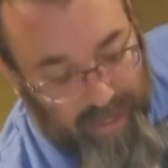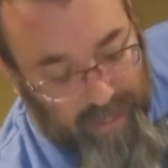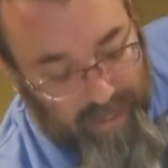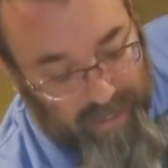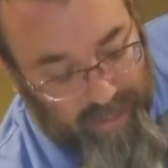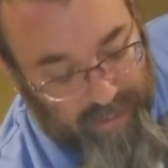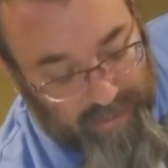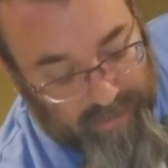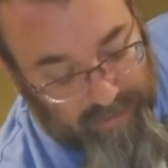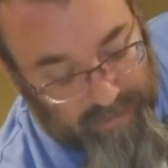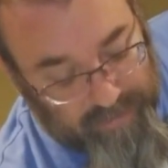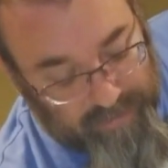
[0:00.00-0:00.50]

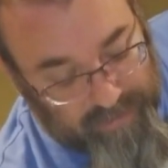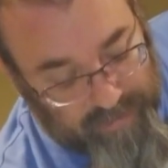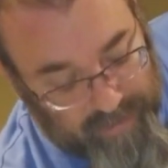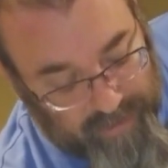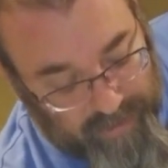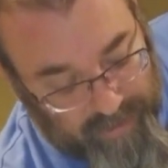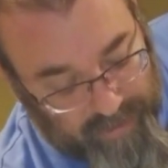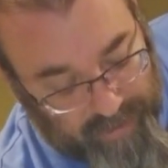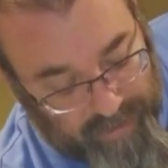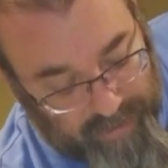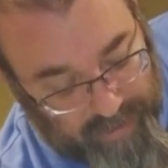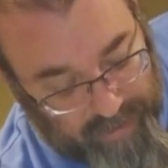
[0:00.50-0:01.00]
is
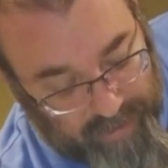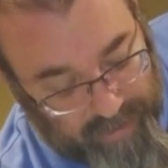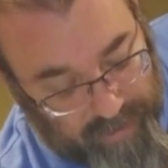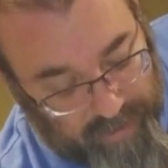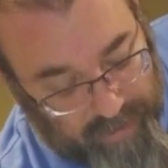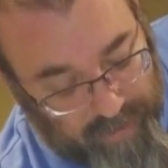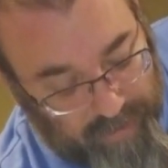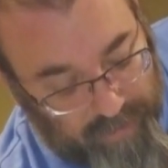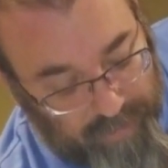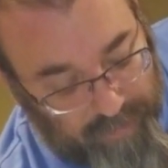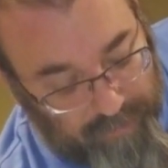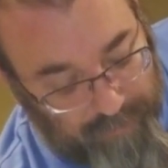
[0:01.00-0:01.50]
the
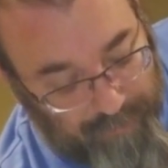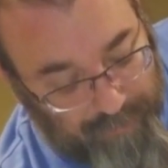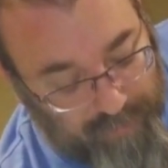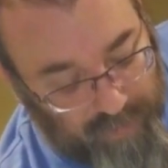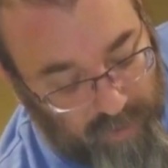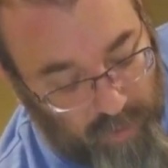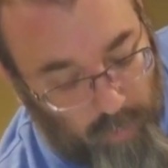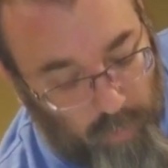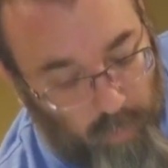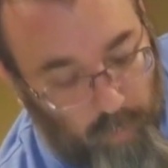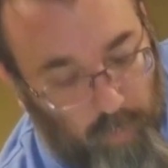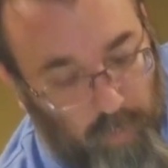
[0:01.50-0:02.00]

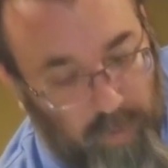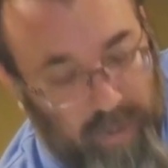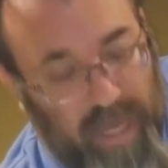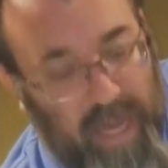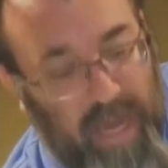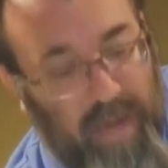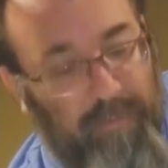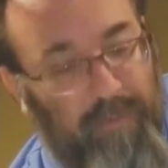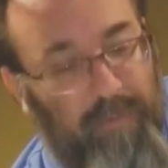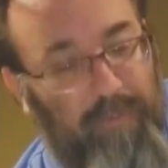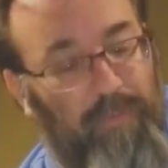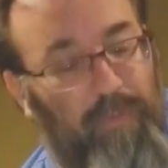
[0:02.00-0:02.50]

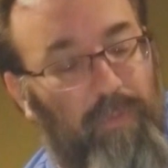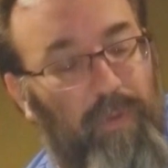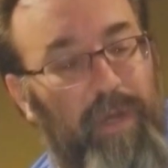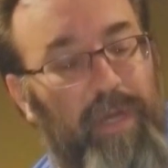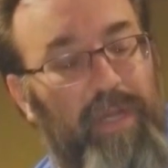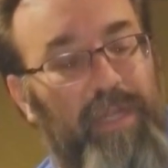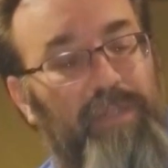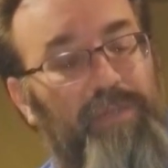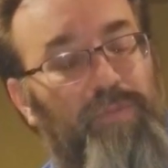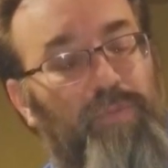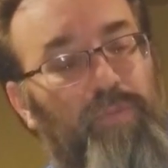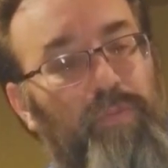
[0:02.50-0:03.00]
cable for
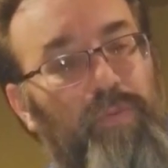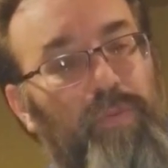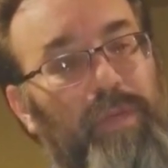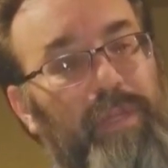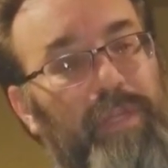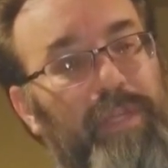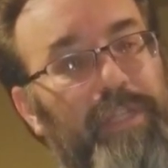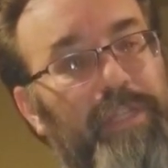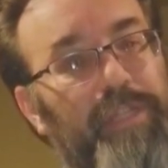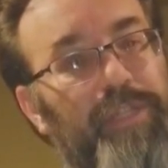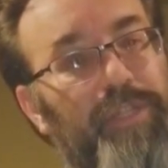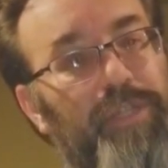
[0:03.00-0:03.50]
it is
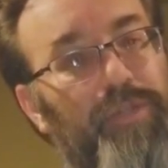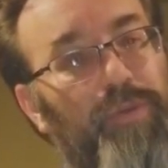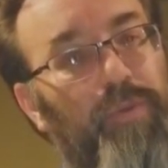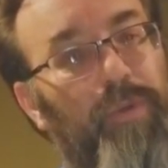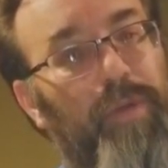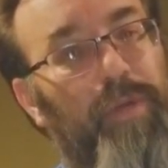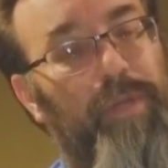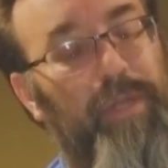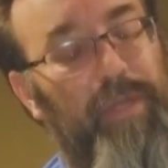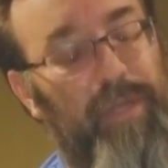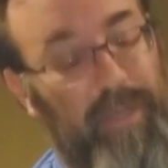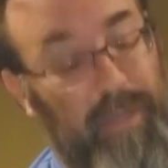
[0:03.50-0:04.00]
really
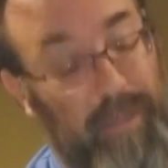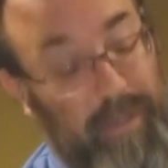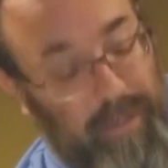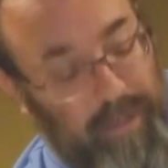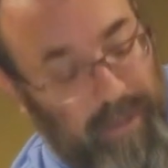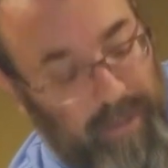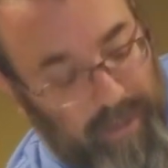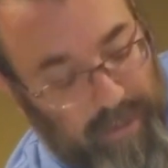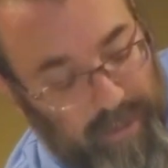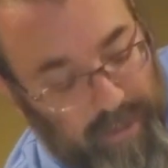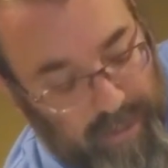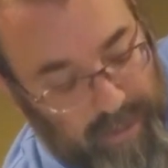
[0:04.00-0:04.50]
short.
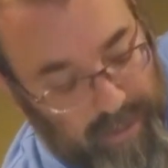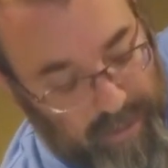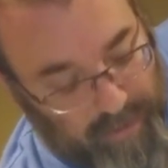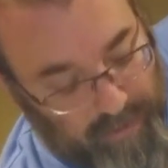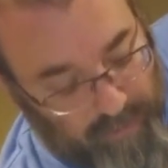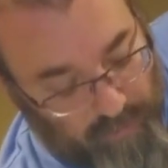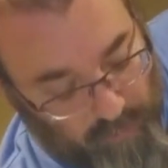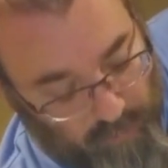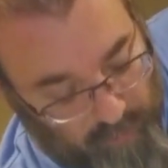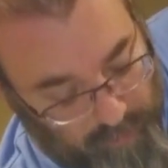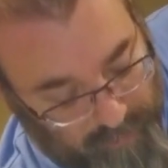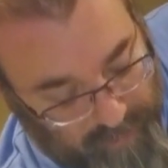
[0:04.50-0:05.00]

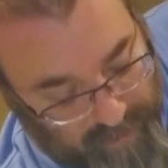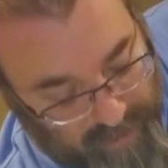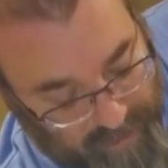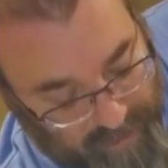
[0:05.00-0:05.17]
Normally I